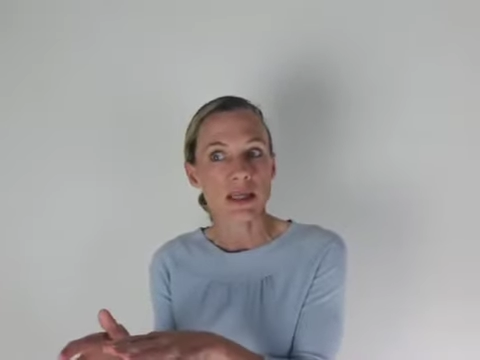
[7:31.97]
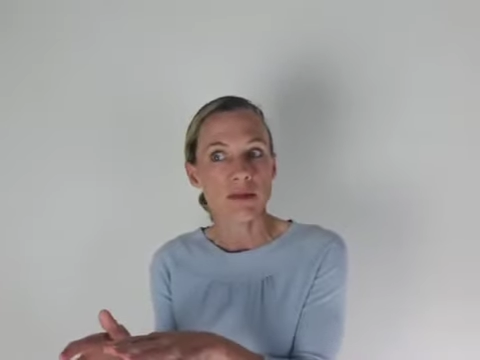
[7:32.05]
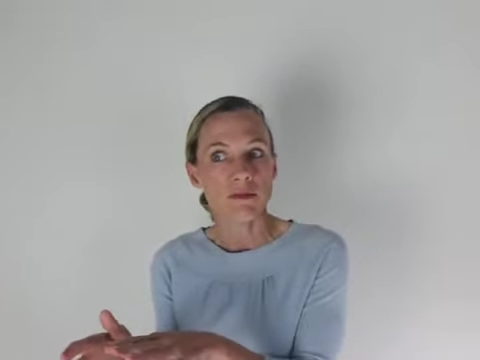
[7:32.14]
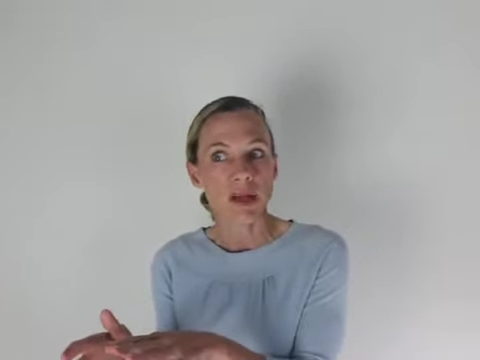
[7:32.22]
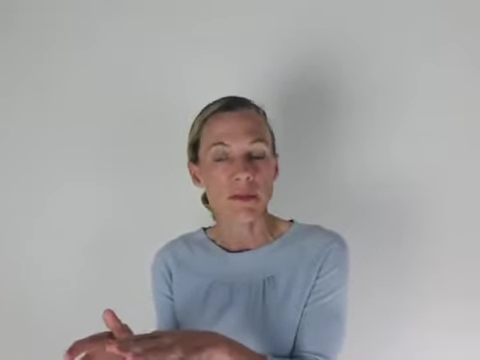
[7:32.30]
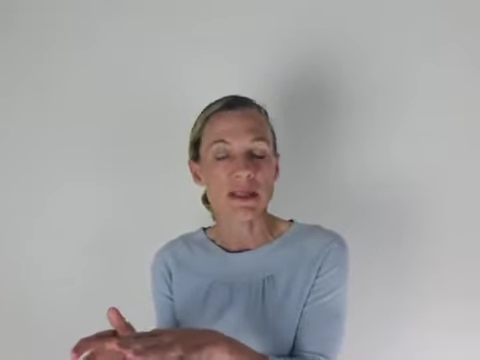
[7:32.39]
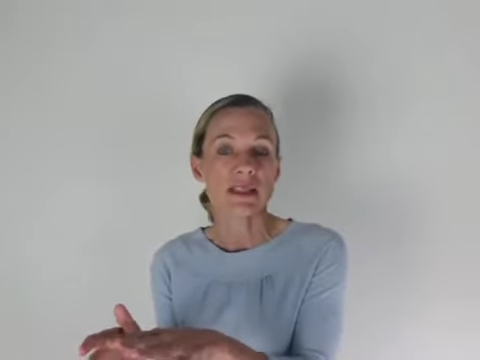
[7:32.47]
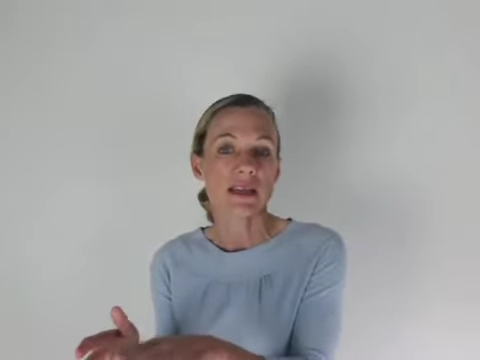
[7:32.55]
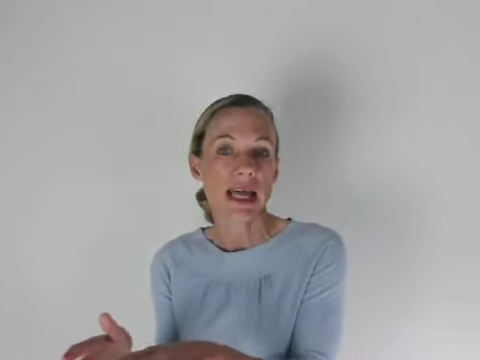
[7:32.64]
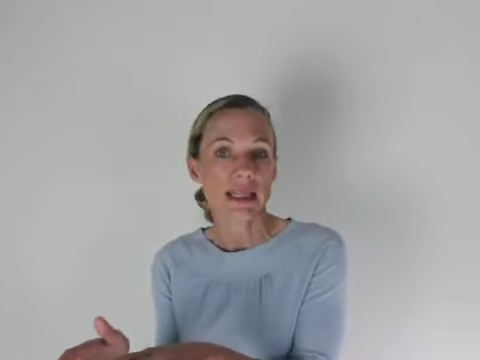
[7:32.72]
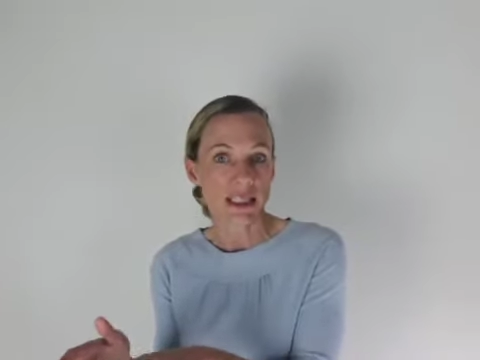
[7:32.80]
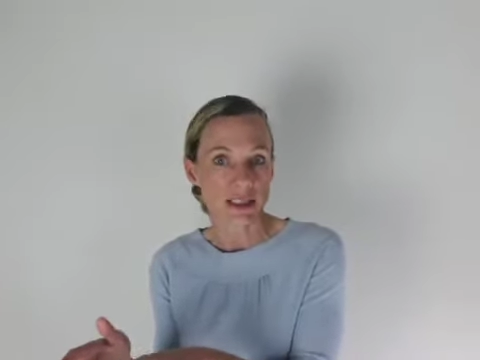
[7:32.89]
and maybe
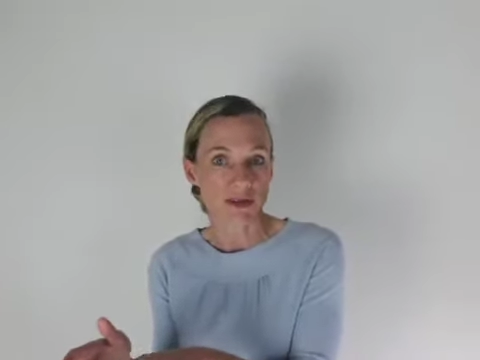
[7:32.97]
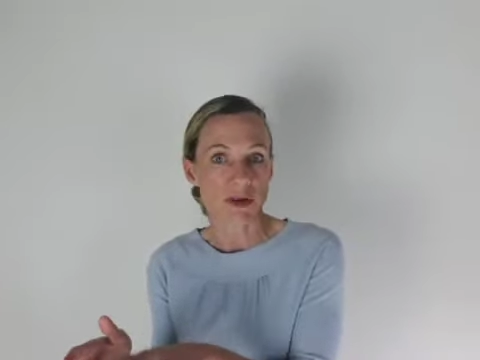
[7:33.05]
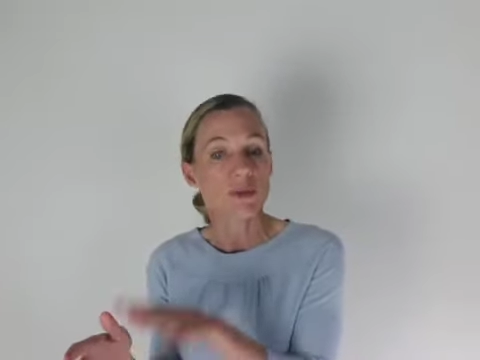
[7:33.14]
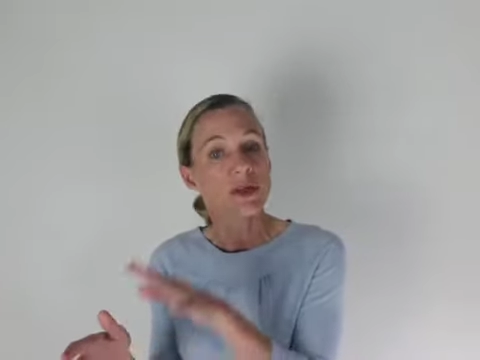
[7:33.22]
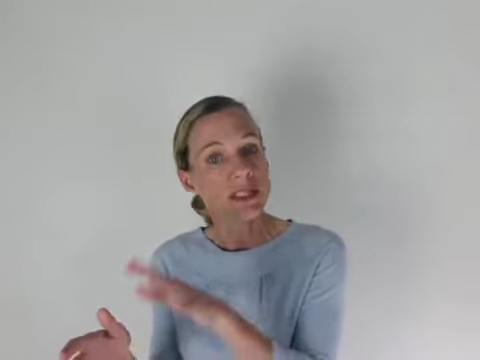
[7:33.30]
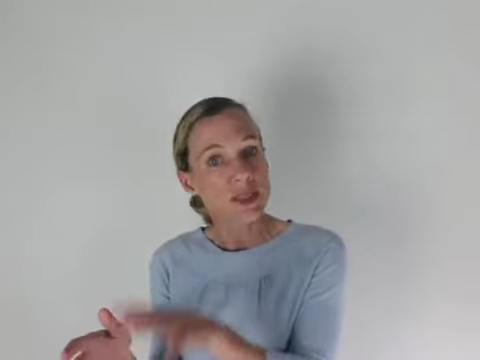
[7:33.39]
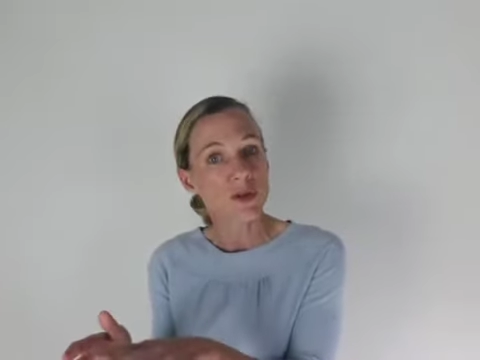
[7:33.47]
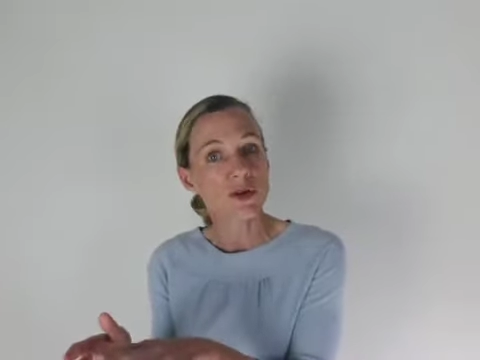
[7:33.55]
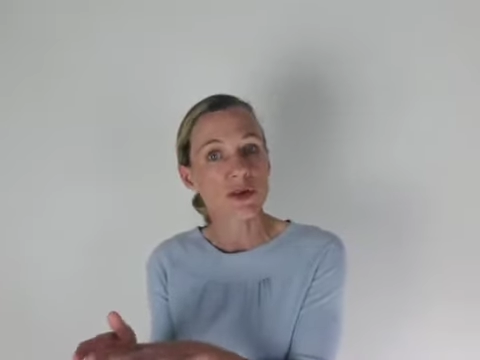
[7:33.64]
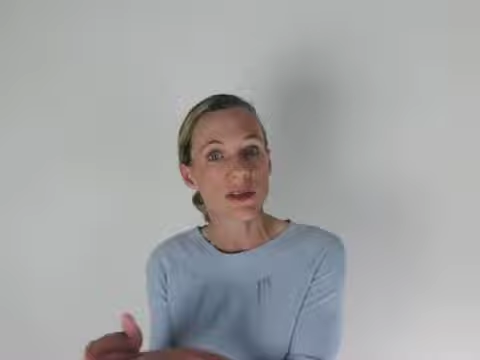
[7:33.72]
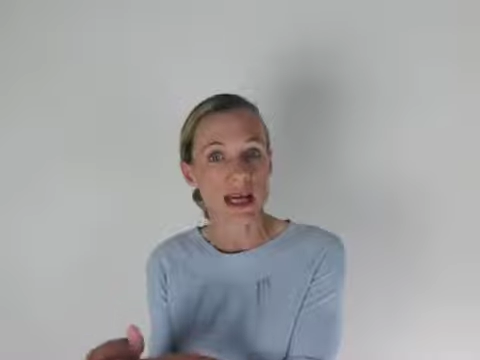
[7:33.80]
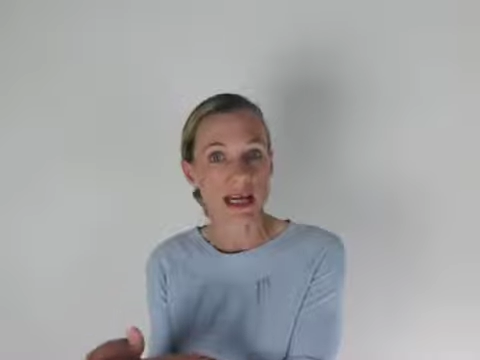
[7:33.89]
slightly different, but
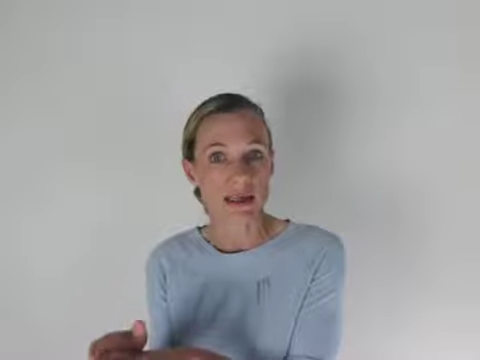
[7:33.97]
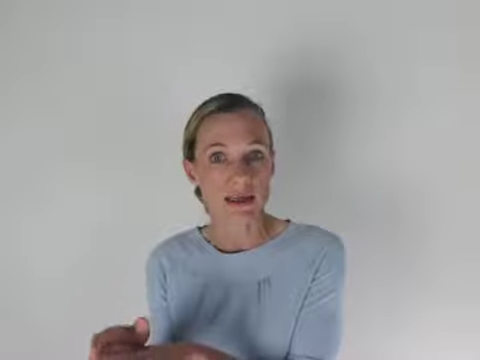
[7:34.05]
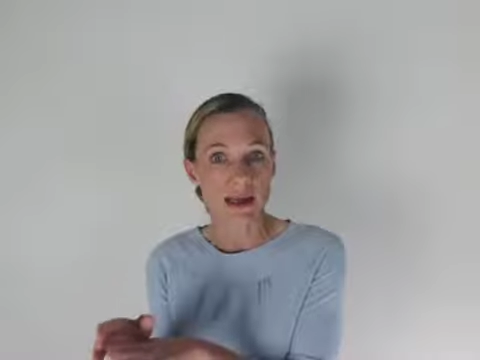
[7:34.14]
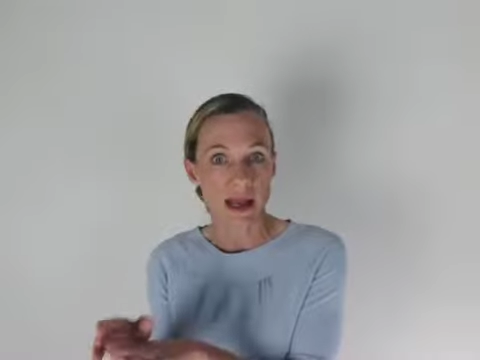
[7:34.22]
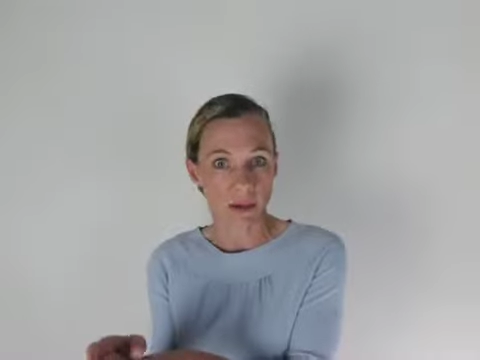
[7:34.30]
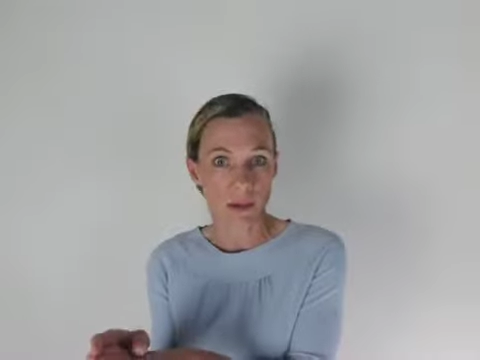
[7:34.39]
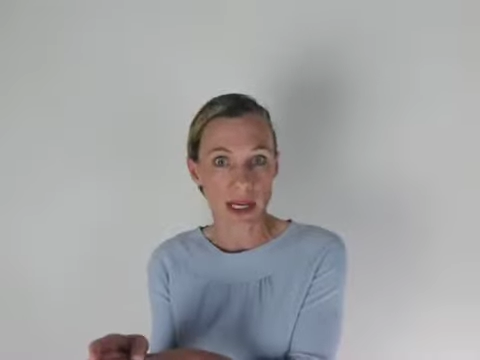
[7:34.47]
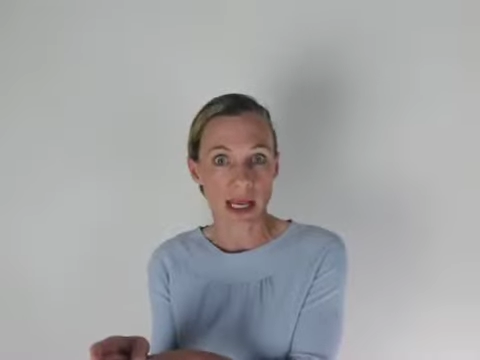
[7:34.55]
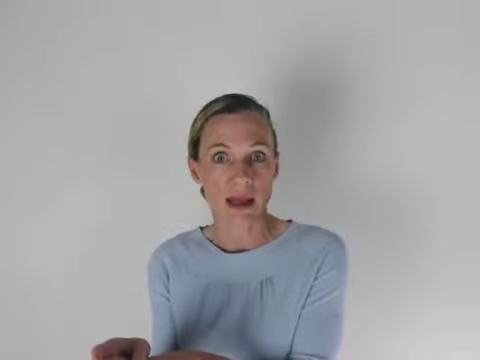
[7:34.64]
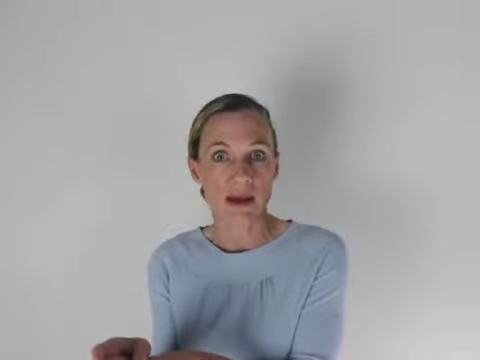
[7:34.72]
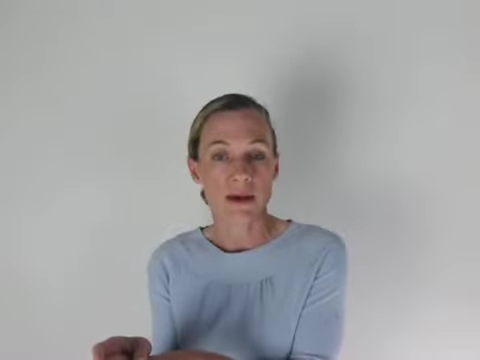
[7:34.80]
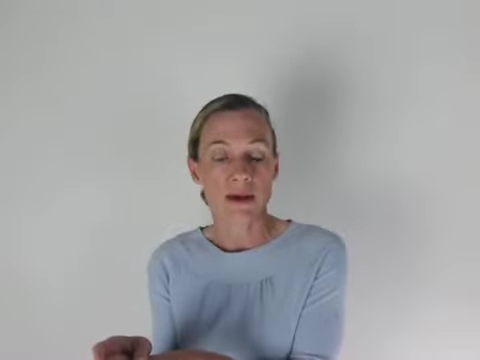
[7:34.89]
similar to that
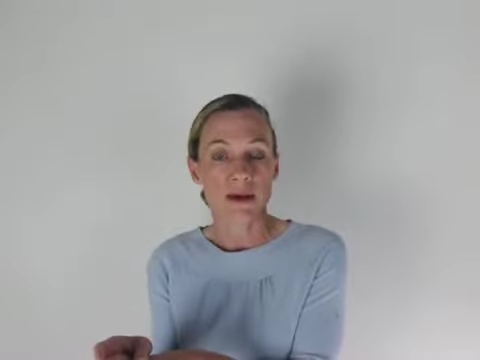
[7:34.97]
equity.